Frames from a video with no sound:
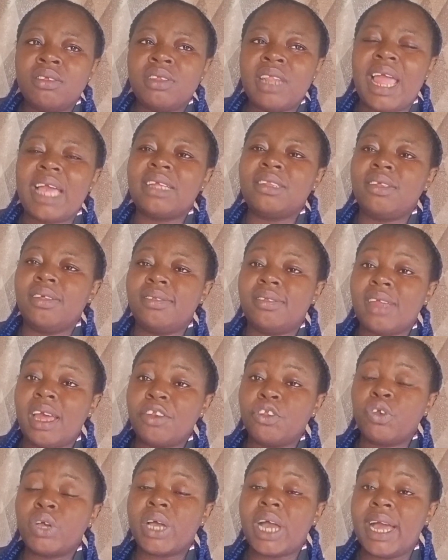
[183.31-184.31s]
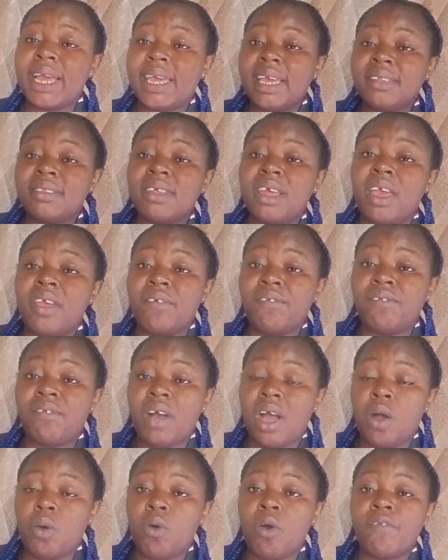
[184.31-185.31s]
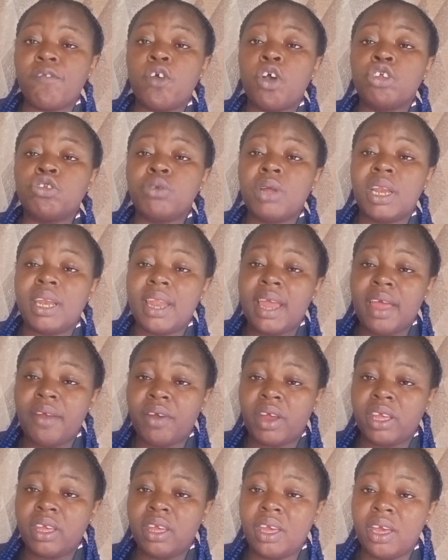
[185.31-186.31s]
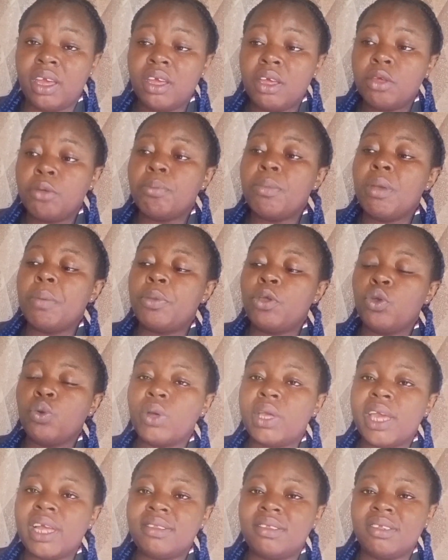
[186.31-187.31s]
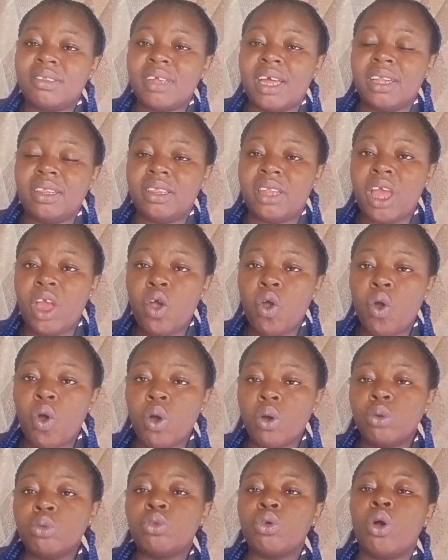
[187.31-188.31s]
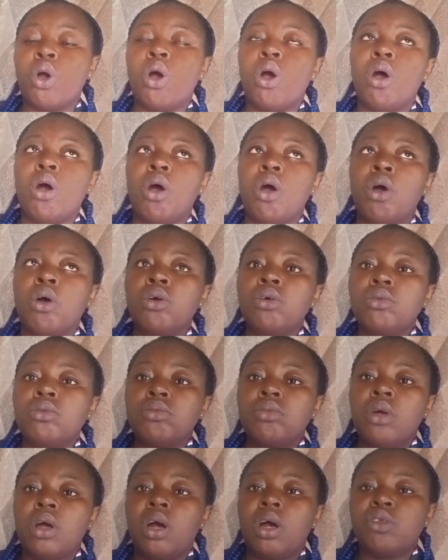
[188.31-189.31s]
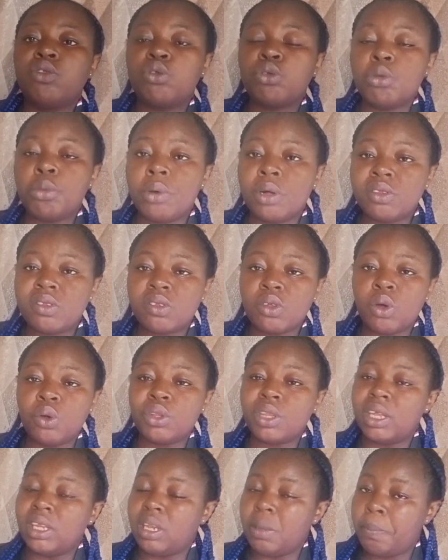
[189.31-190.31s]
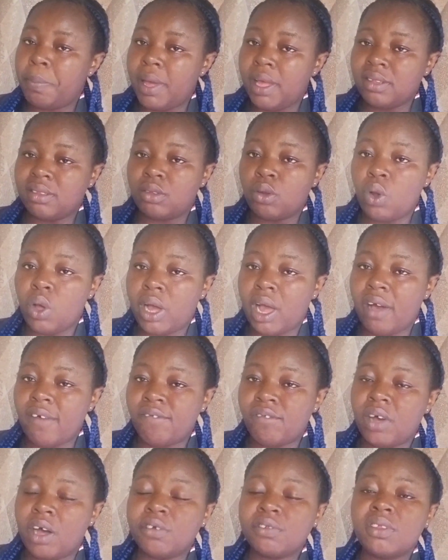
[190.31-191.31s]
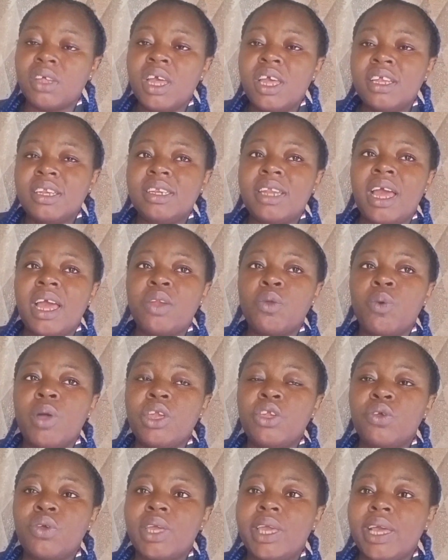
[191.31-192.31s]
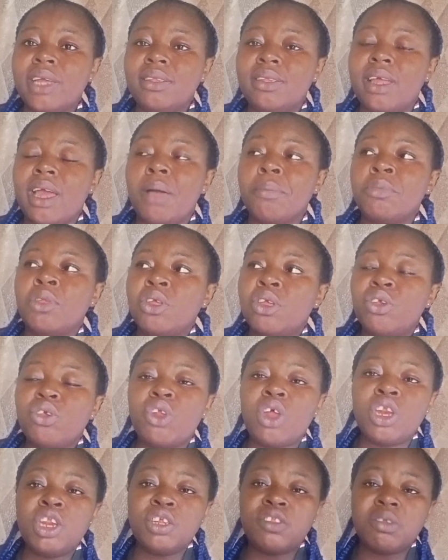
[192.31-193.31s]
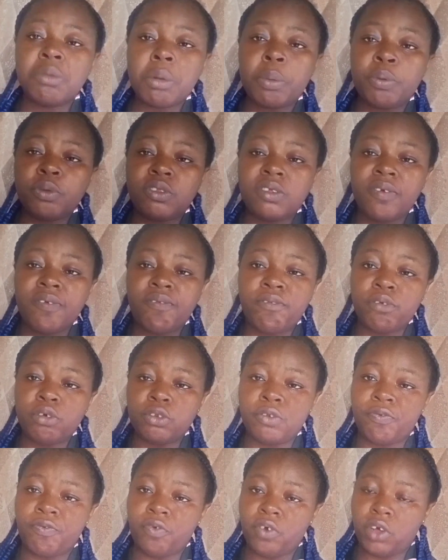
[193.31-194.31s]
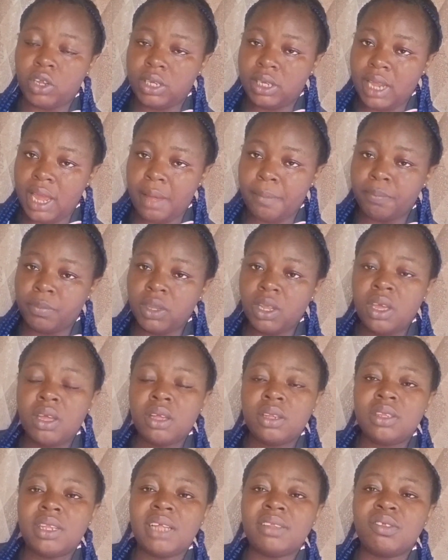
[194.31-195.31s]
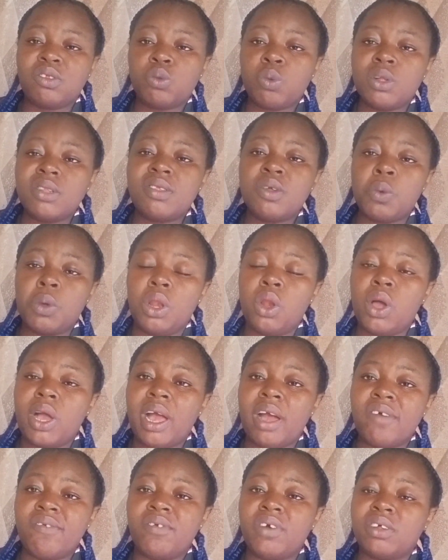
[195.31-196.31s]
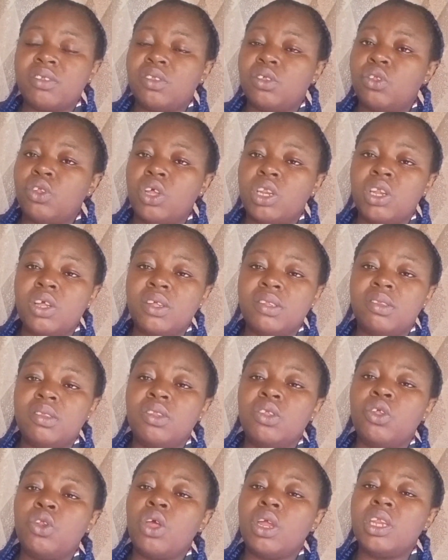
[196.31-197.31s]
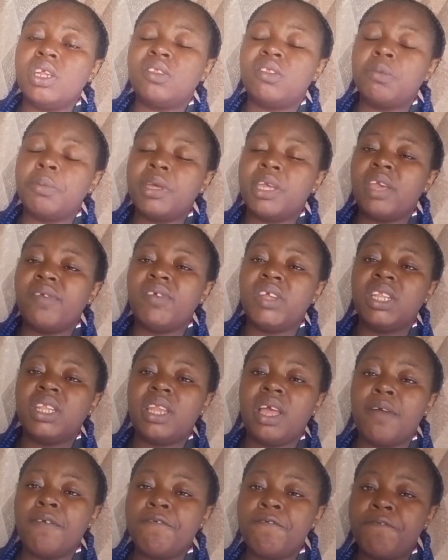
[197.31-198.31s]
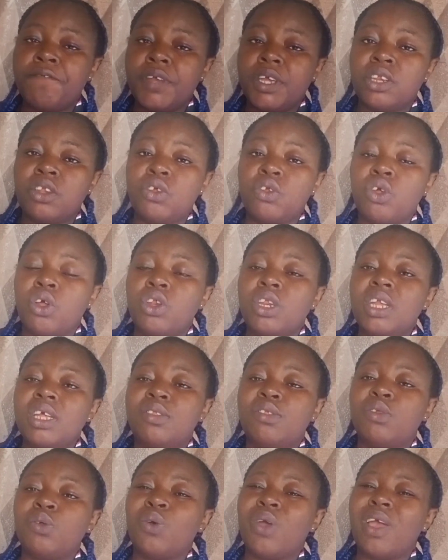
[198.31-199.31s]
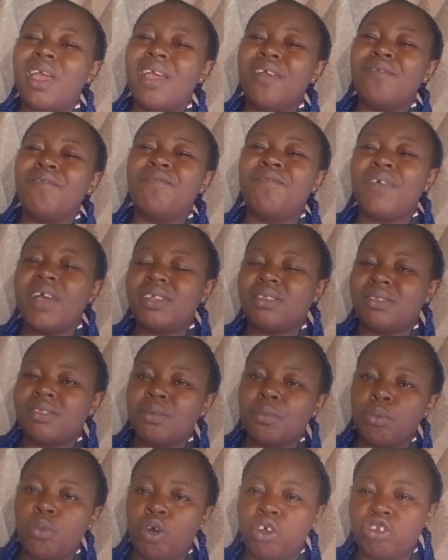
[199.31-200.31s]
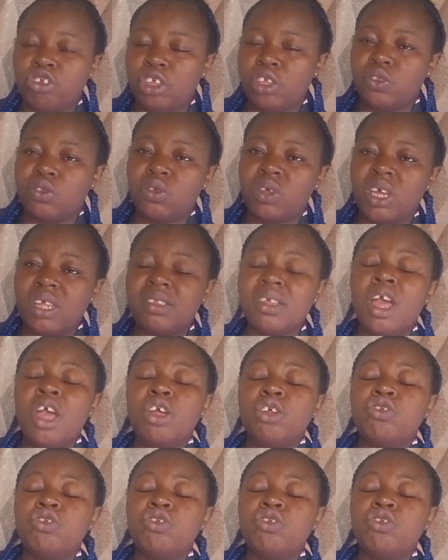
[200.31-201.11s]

Like this side, you can get a fowl of 100 naira here. Maybe you get it a day old or 2 months old. It depends. Local fowls. Then when you get them, you don't need to be putting food for them. That is one thing with local fowls. You don't need to be giving them feed. You don't need to invest much into it.